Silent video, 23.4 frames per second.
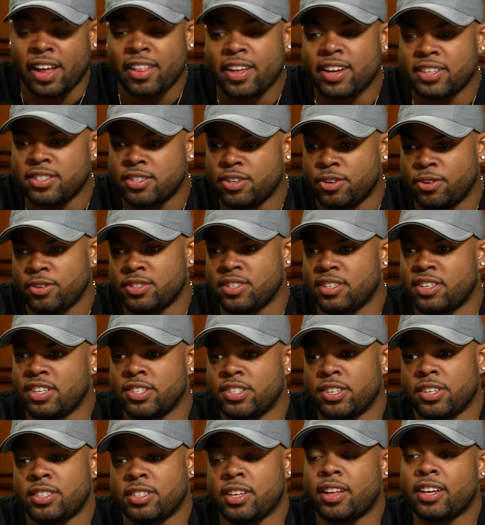I like to do as a
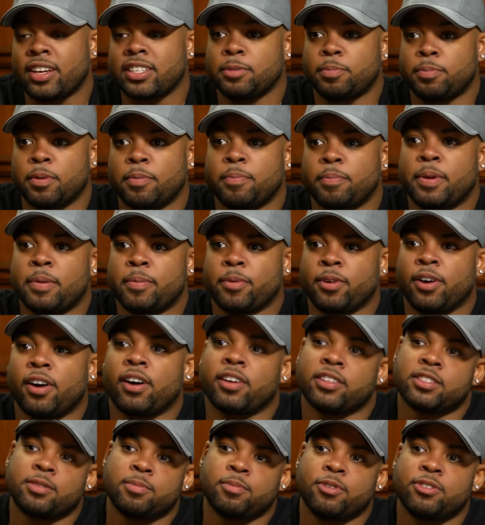DJ is I like to put people
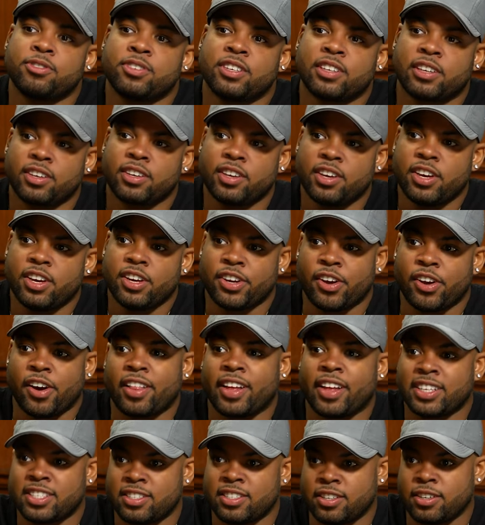onto music. You know, I
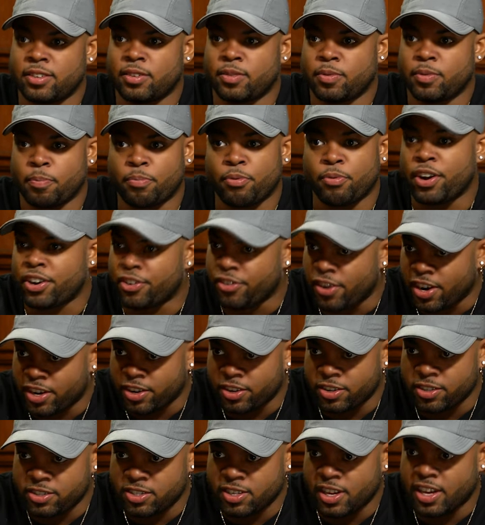like to break
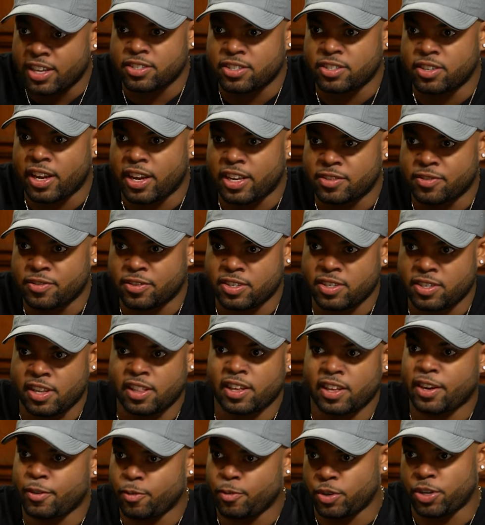records, as per se,
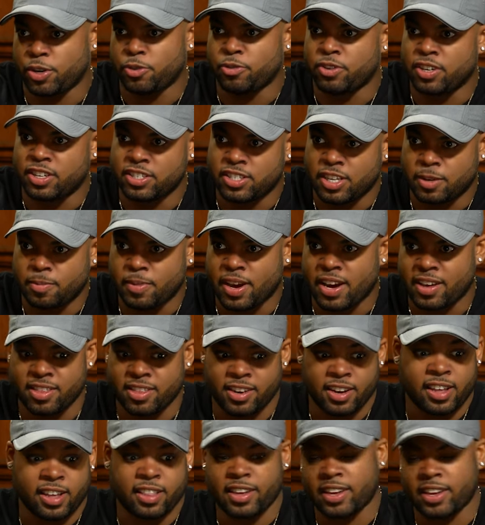like when you were DJing back in the
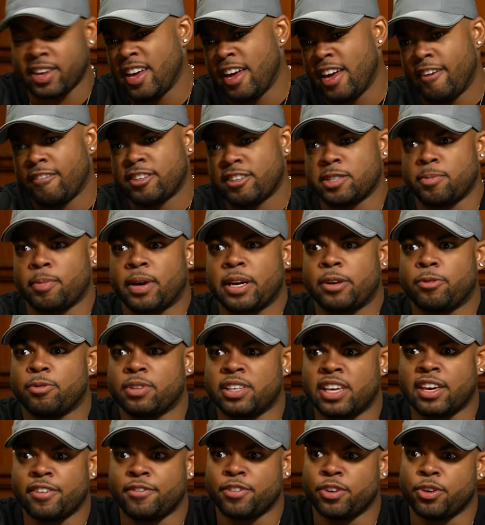day, like somebody would
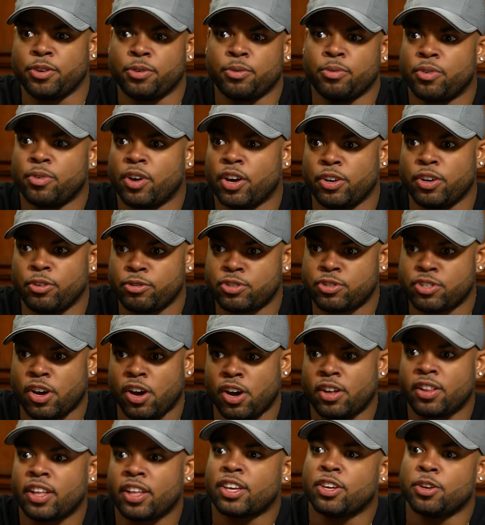give you a new
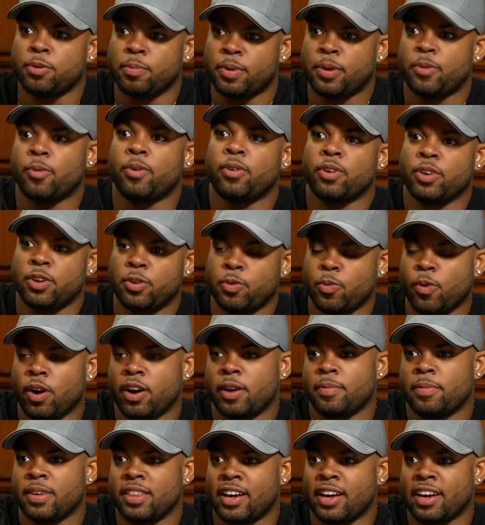song, like you'd want
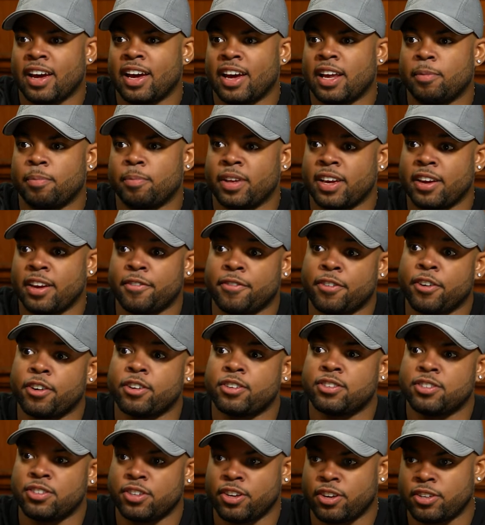to be that guy to play it
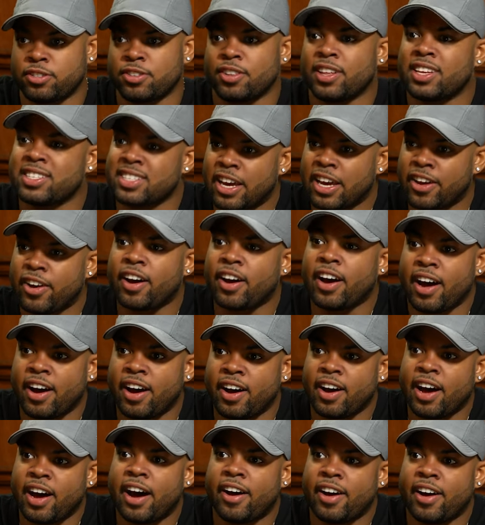first, you know? So that's kind of
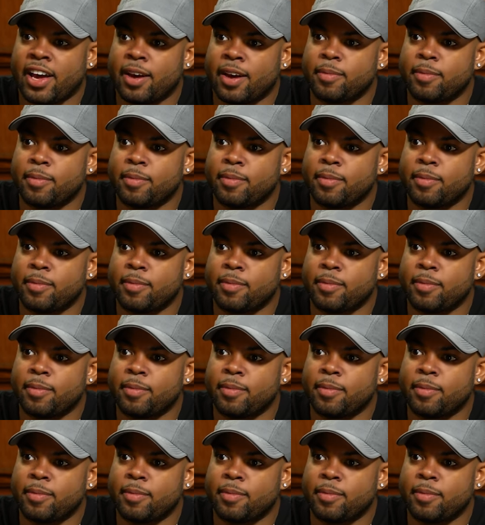how I